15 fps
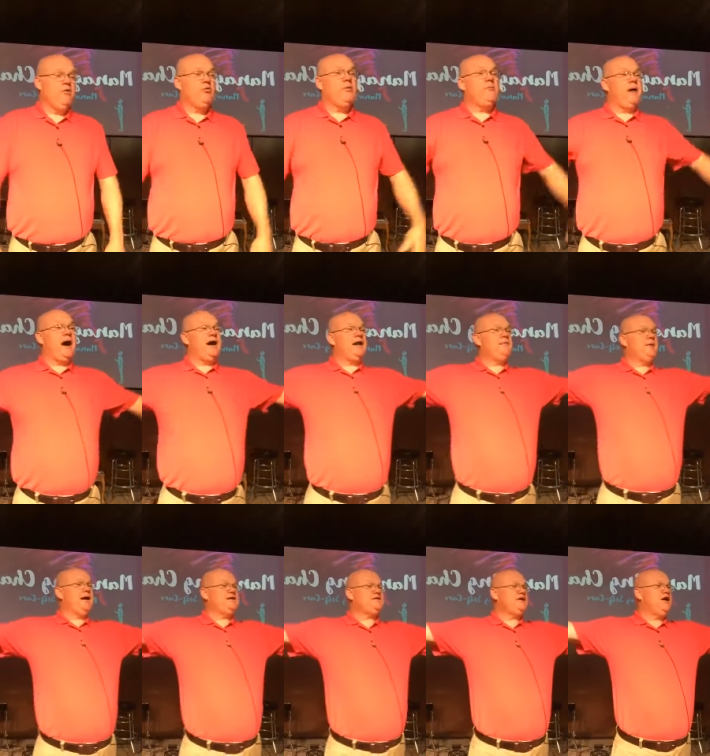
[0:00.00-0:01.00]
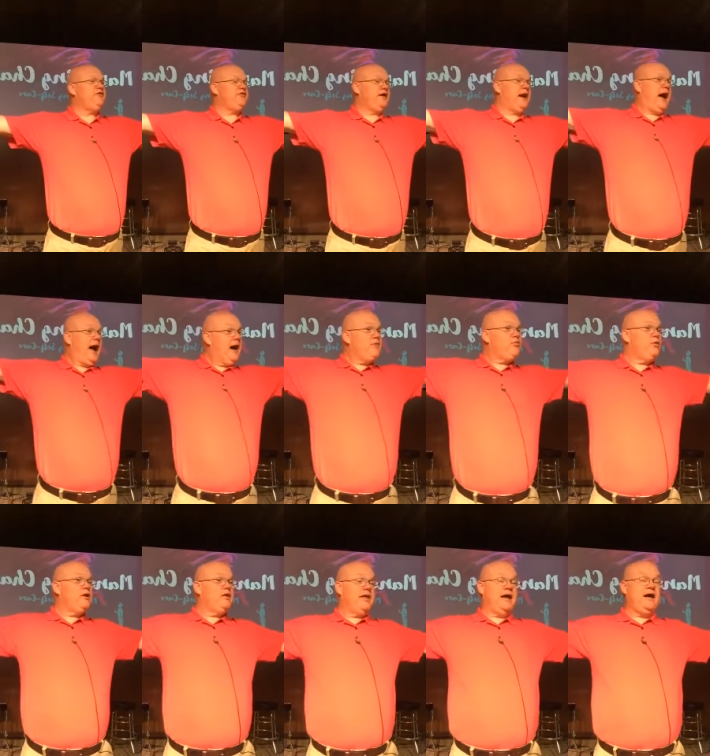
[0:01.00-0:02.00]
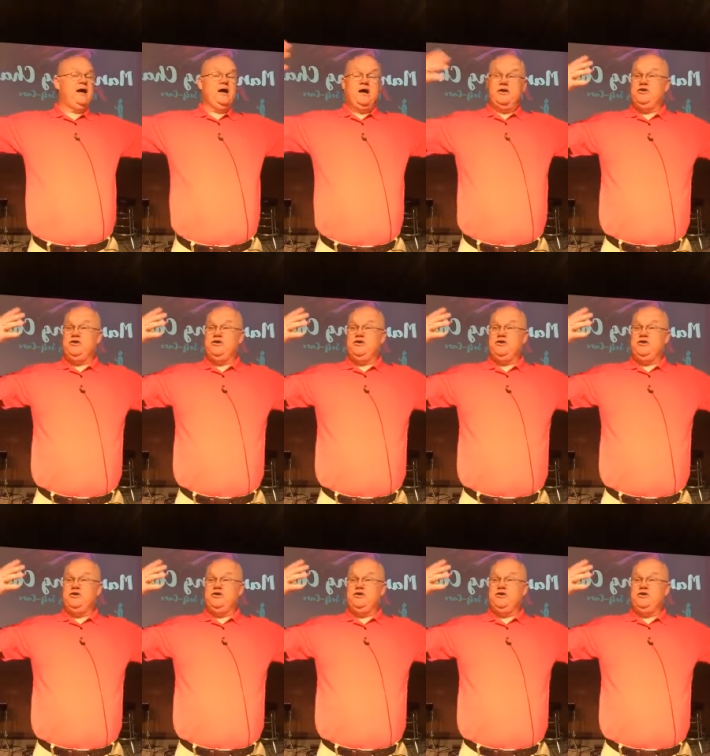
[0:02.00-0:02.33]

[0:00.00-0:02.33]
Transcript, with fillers: reminding myself that I really